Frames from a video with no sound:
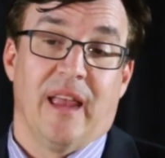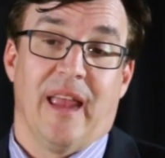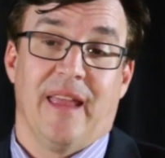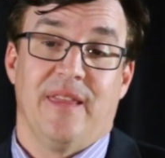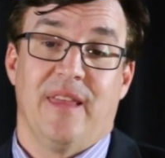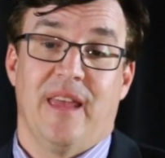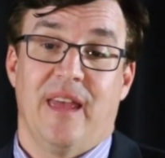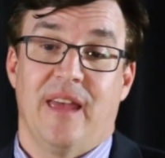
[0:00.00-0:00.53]

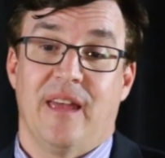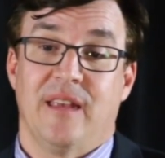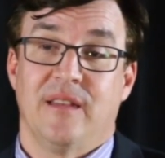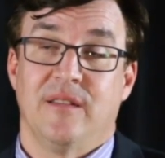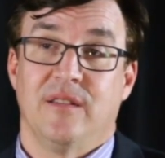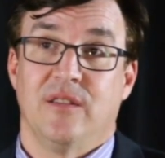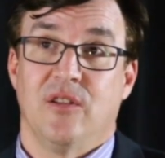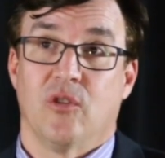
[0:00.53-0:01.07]
And
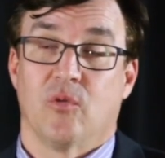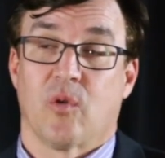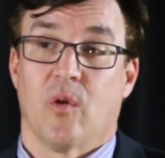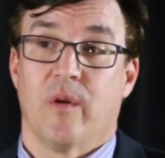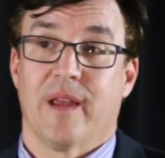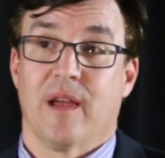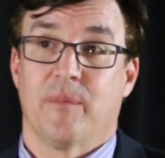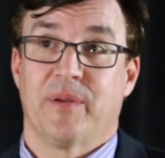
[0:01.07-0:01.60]
then, you know,
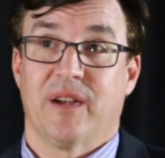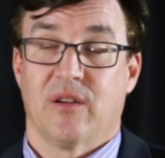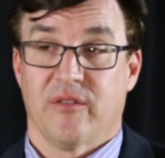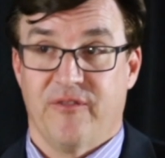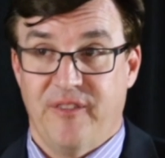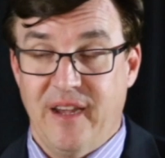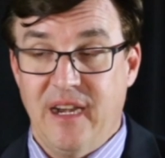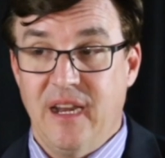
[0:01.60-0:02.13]
growing up here in
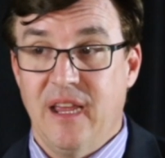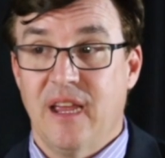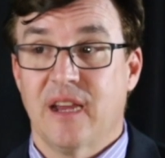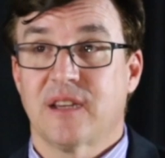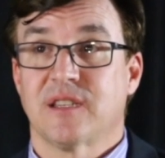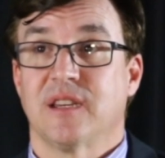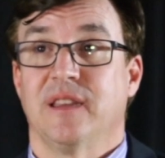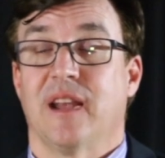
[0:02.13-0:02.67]

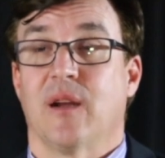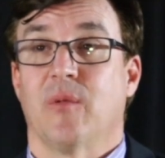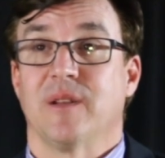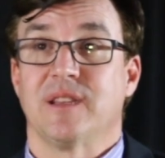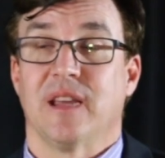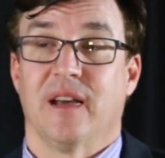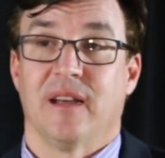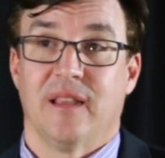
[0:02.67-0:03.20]
Phoenix, and then I
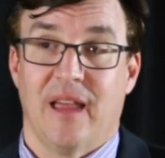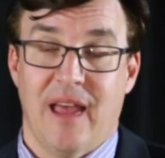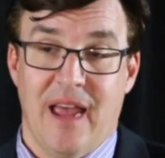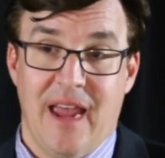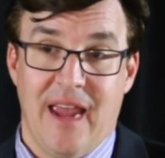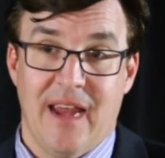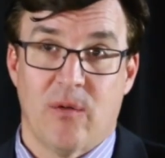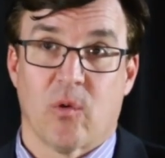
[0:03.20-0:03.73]
went to
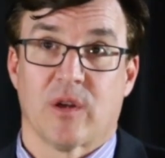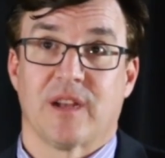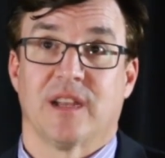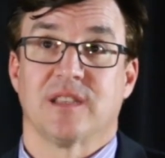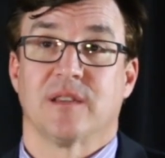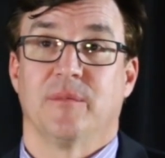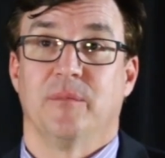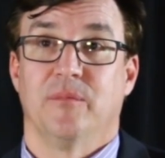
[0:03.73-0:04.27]
LA, worked
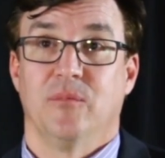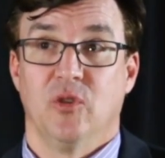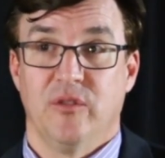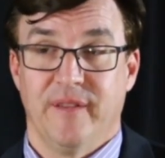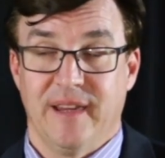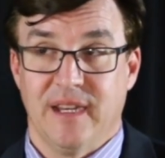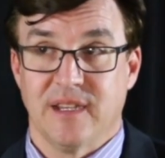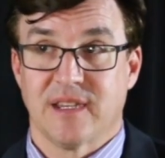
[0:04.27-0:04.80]
on some
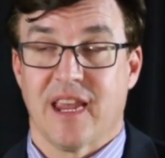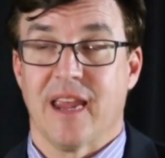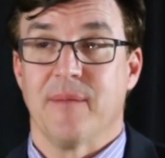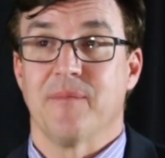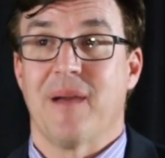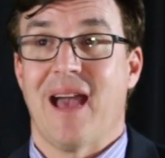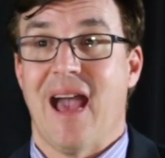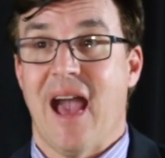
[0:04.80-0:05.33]
movies,
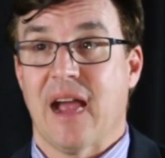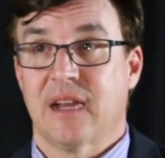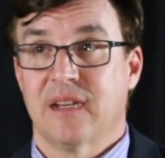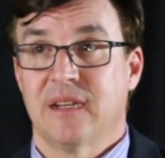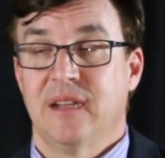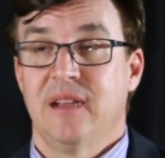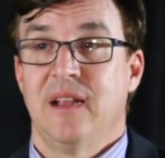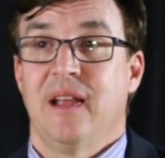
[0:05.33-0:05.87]
came back,
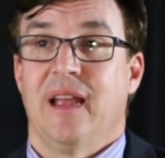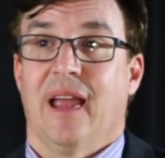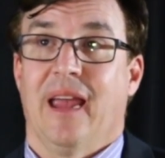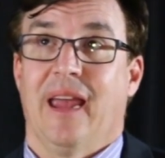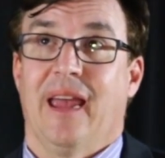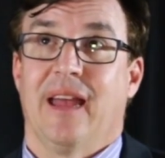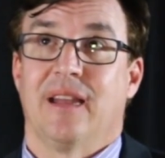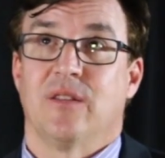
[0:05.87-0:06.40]

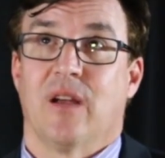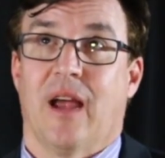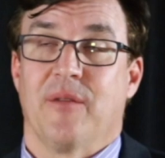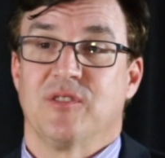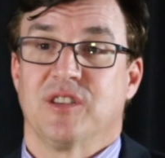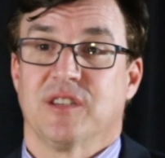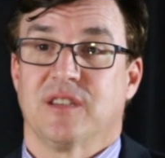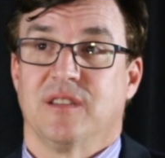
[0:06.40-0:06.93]
and I
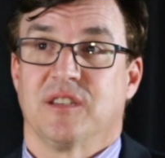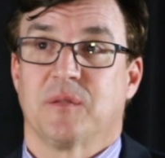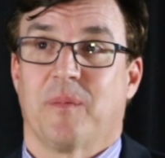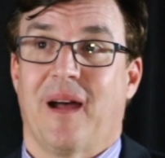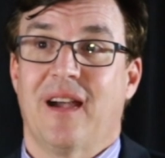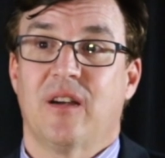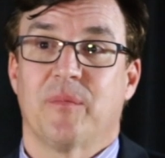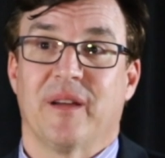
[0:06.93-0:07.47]
was just
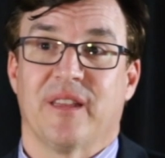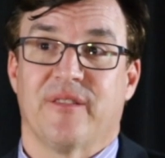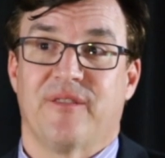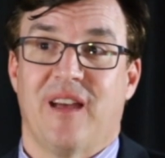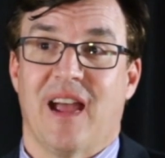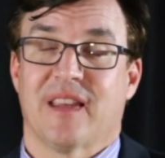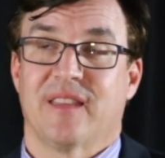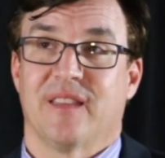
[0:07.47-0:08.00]
inspired by the
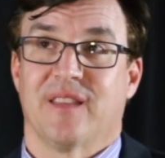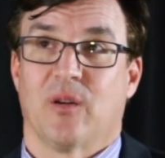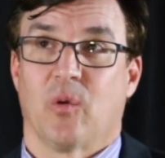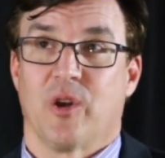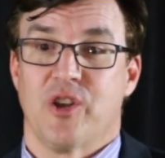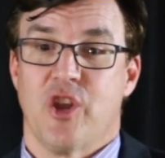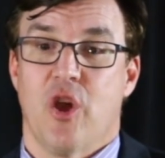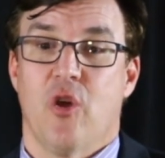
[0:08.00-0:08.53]
fact that there
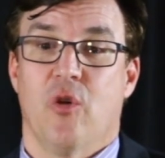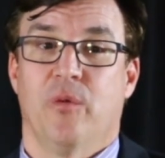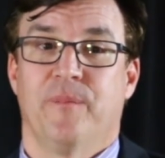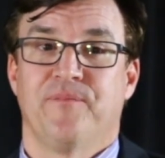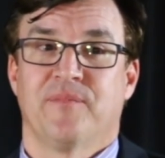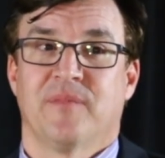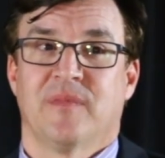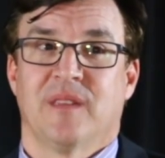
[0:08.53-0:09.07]

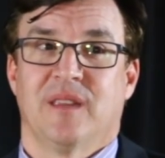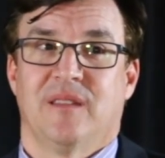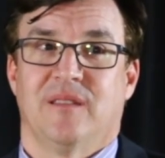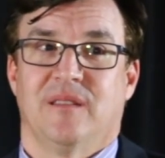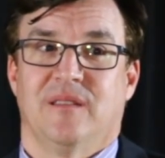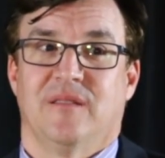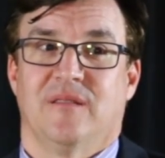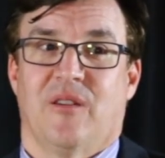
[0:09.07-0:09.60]

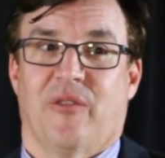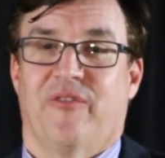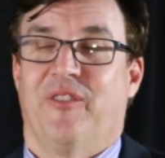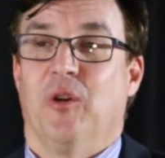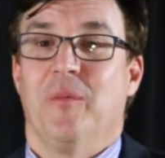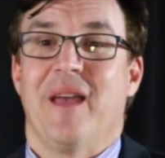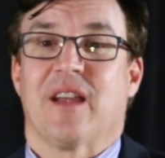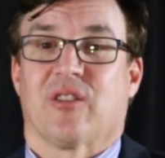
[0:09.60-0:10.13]
are
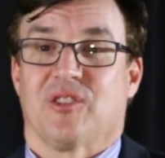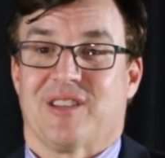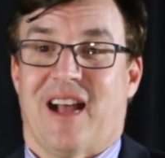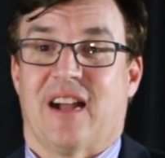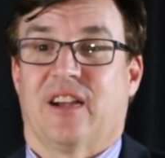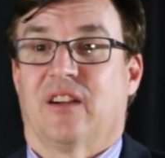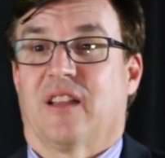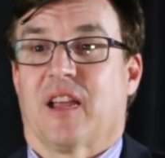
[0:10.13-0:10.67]
filmmakers
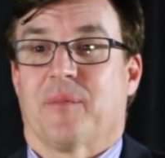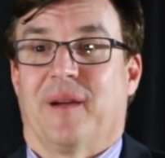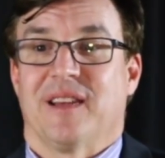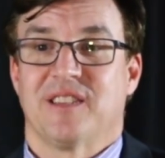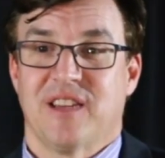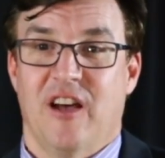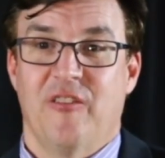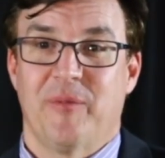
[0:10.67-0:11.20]
out here like
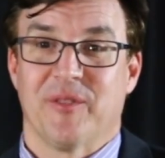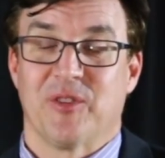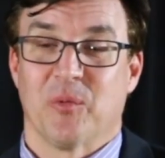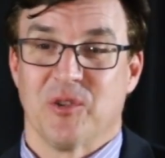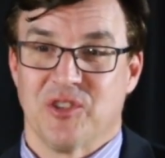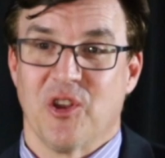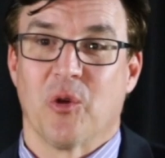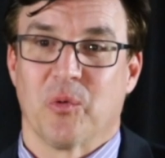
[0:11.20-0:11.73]
myself, but there
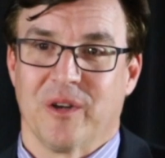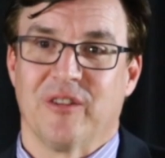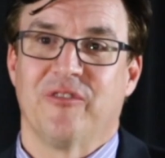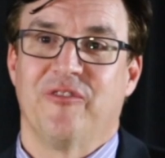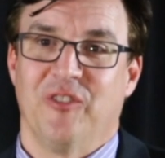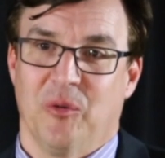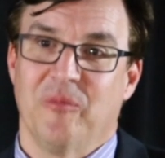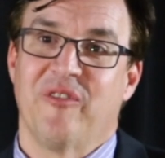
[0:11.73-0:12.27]
was no real
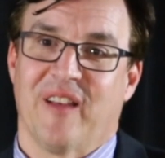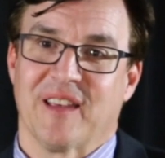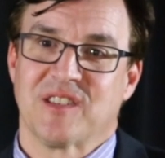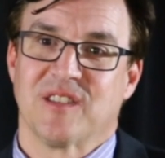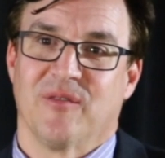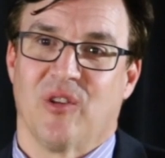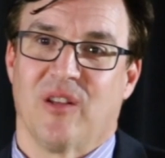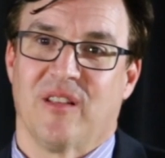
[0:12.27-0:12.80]
film
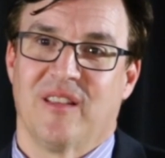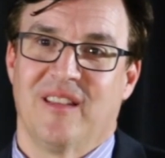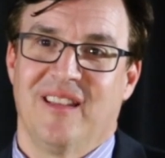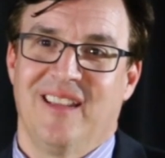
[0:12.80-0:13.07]
festival.